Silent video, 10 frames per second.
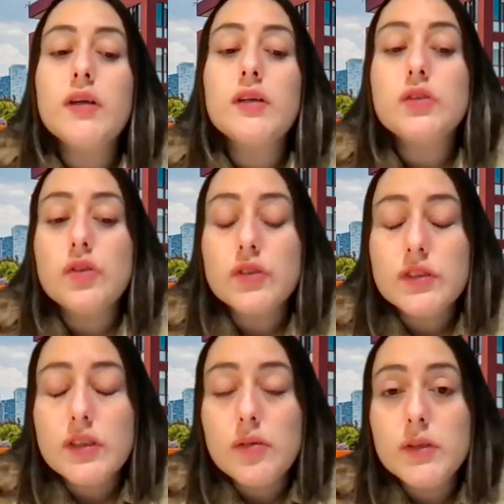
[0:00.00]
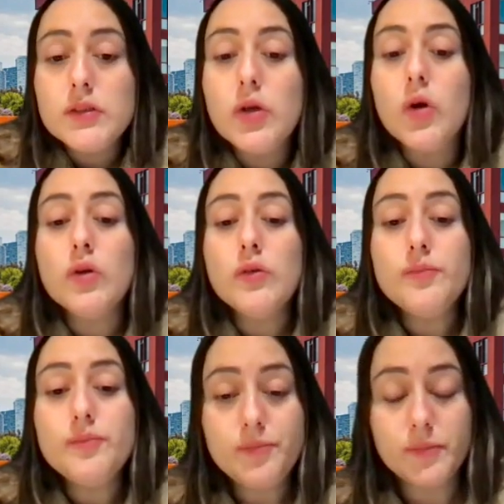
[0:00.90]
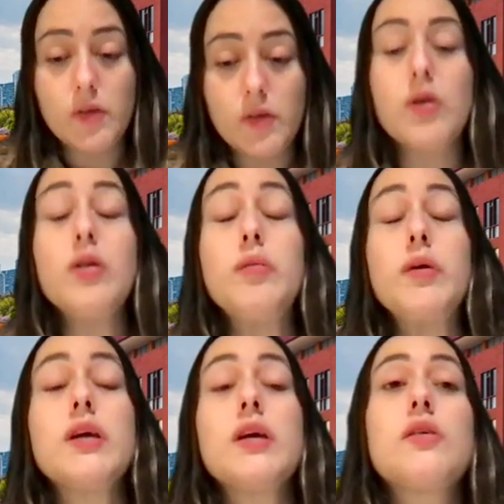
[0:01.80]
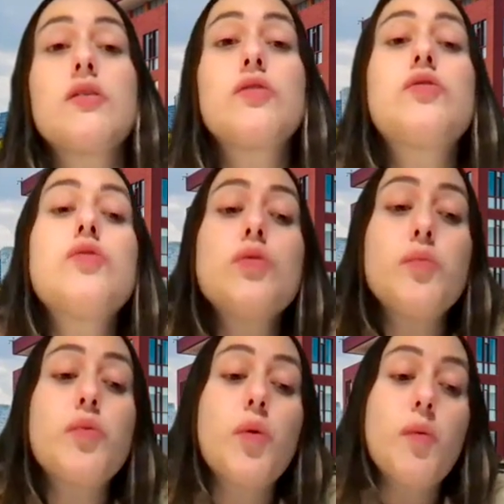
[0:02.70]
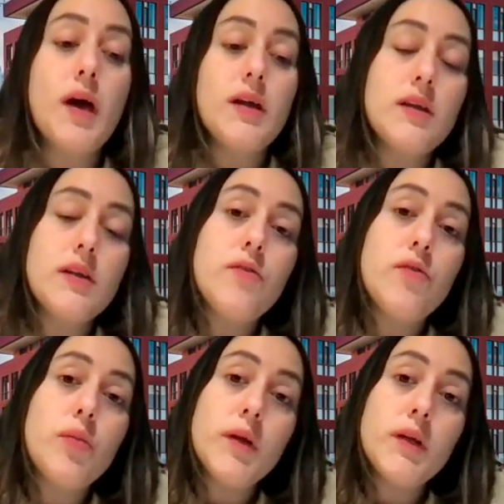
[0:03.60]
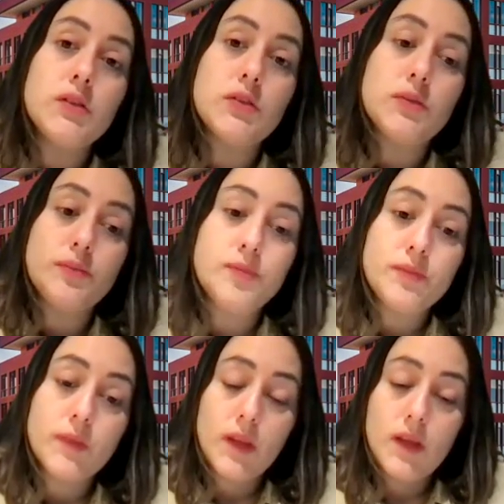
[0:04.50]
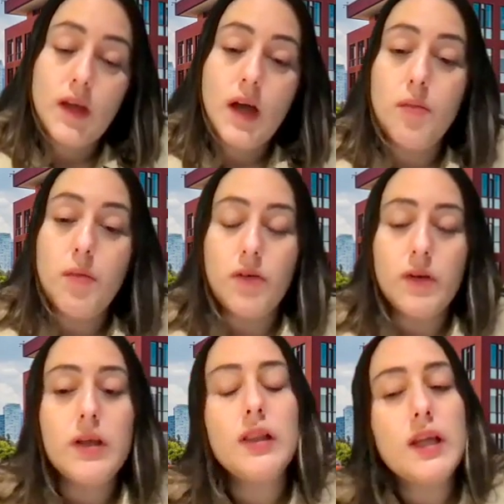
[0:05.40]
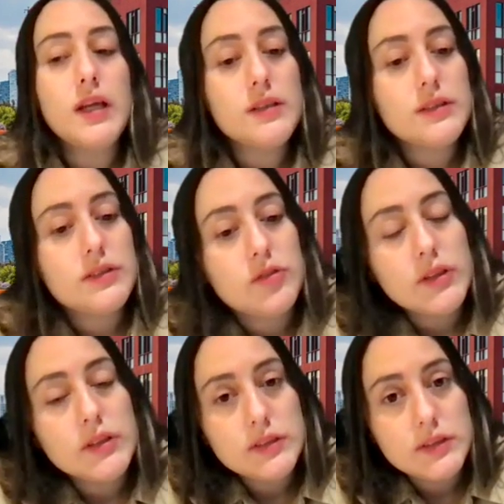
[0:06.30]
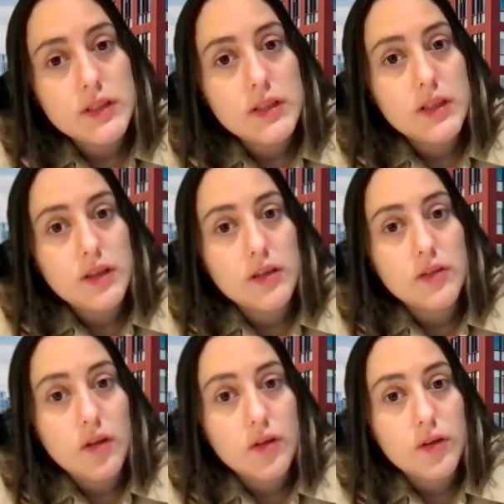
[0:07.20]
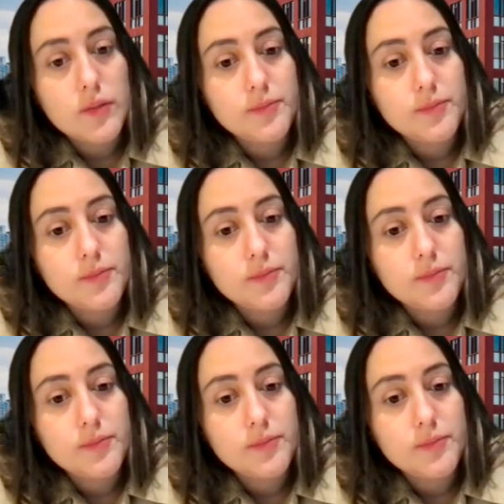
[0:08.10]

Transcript: your service goal will be to provide information about the latest trends in the technology.